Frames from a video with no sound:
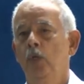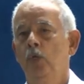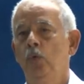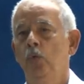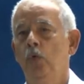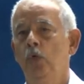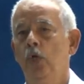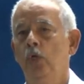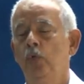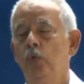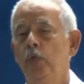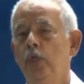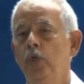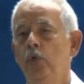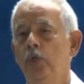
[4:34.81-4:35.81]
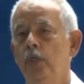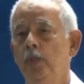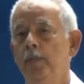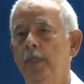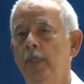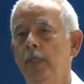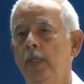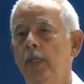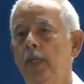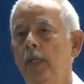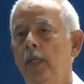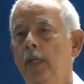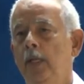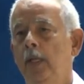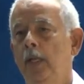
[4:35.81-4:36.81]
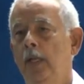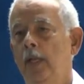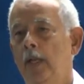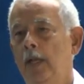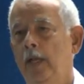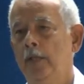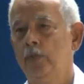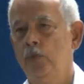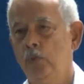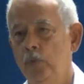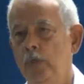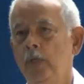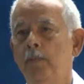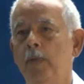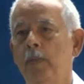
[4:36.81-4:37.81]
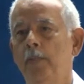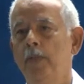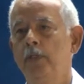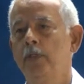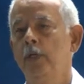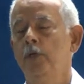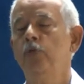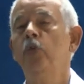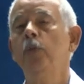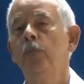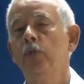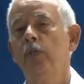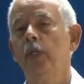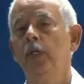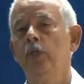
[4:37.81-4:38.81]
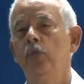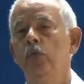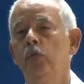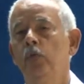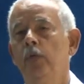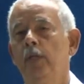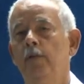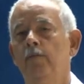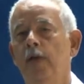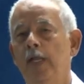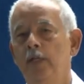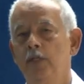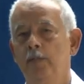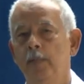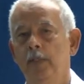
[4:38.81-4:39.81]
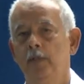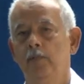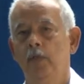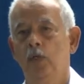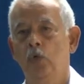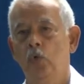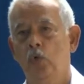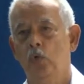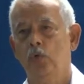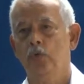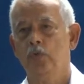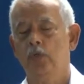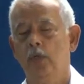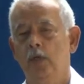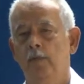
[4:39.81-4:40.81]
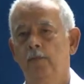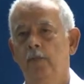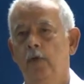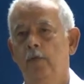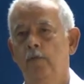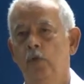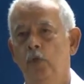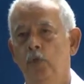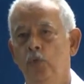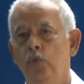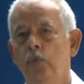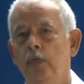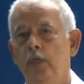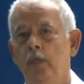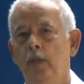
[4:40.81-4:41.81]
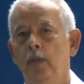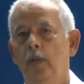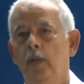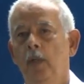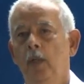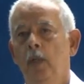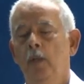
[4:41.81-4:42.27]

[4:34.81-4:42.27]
you are not only going to be, as union members, contributing to the advancement of the cause of your union,